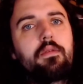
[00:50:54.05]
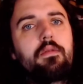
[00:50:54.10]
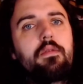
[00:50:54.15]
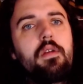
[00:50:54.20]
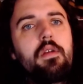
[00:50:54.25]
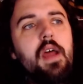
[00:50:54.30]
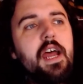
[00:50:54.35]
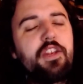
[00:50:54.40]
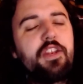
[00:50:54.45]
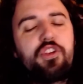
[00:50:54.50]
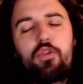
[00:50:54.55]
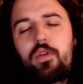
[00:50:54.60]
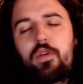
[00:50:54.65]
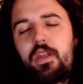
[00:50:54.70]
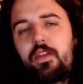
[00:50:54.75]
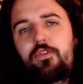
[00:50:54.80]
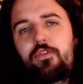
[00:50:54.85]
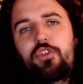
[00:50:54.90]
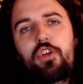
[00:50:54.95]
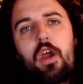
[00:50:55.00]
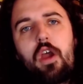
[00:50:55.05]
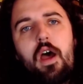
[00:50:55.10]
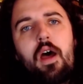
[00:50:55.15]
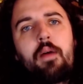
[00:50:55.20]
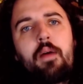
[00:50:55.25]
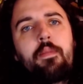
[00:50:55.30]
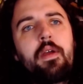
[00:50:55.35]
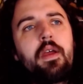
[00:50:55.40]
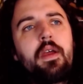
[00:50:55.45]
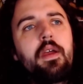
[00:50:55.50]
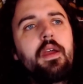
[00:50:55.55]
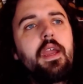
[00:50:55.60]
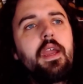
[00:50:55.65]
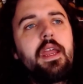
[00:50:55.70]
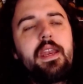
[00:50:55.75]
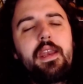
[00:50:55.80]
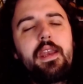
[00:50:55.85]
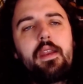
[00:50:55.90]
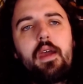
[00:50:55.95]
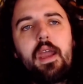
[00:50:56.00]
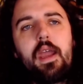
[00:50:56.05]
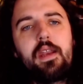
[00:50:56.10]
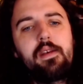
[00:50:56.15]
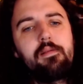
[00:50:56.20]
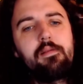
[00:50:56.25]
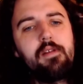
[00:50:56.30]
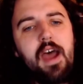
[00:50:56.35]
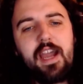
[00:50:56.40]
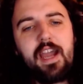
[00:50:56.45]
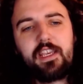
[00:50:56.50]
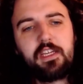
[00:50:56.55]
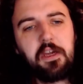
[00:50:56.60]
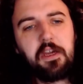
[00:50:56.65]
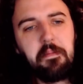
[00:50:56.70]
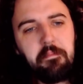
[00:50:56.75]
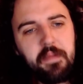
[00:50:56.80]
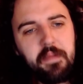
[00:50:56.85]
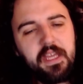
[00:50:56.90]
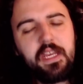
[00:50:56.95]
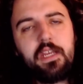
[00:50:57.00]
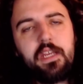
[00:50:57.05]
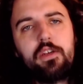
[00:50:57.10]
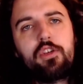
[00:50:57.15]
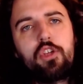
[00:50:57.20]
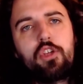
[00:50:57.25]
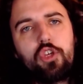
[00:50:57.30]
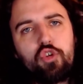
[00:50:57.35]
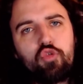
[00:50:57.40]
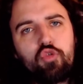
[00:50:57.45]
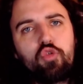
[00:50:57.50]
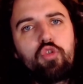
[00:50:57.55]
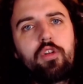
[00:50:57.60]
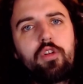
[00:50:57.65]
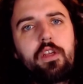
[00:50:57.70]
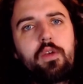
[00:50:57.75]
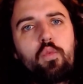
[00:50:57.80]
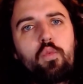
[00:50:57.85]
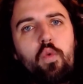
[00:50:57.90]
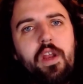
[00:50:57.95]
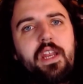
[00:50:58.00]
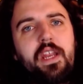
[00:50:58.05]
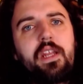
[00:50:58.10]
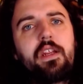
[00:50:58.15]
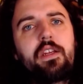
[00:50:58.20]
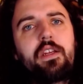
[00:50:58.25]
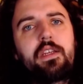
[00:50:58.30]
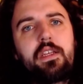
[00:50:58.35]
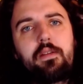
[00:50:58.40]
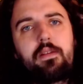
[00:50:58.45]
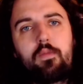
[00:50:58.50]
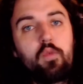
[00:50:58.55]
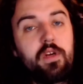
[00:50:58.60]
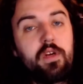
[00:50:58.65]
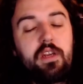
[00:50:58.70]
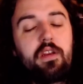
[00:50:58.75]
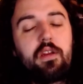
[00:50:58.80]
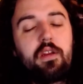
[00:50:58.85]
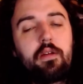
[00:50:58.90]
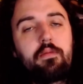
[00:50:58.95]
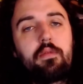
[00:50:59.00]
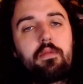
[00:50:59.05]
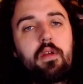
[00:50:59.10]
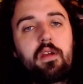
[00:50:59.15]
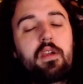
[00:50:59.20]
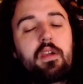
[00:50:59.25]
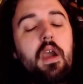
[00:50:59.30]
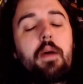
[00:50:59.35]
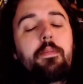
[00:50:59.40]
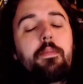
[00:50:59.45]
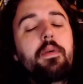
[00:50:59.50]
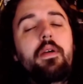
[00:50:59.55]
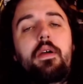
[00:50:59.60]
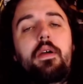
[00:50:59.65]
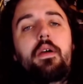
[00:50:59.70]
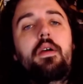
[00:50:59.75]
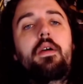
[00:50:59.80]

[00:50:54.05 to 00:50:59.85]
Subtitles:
not doing his job and not committing to truly winning a cup.